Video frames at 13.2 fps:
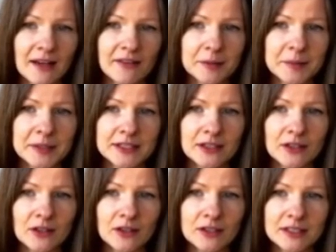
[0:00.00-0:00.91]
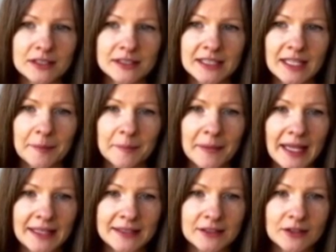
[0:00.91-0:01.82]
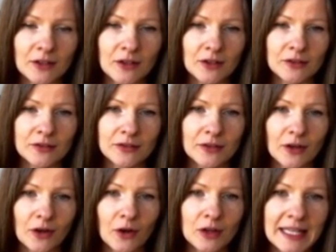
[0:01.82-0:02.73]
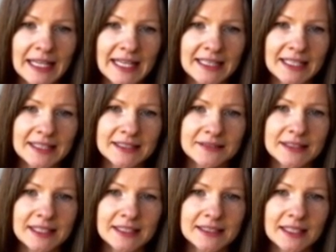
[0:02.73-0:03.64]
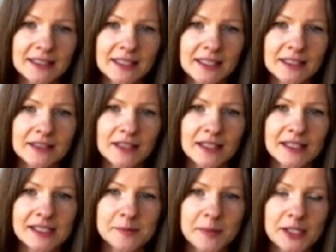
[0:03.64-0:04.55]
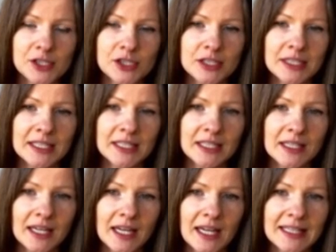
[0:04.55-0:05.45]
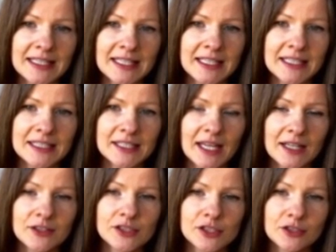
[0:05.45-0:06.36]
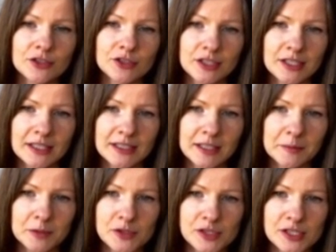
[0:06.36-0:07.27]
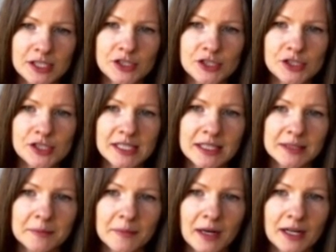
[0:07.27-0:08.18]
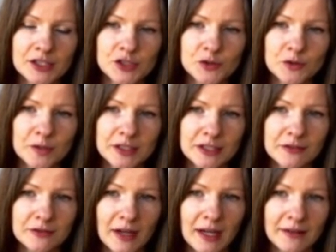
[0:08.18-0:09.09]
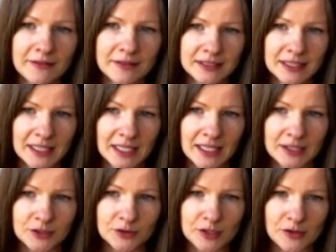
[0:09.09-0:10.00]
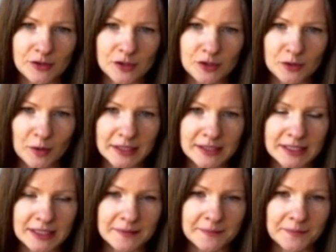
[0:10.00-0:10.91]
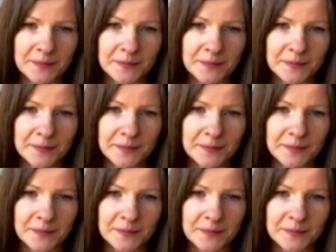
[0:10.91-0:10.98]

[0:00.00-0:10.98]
government ordered a ban of all elective dental care and especially any aerosol generating procedures in March 25 in 2020.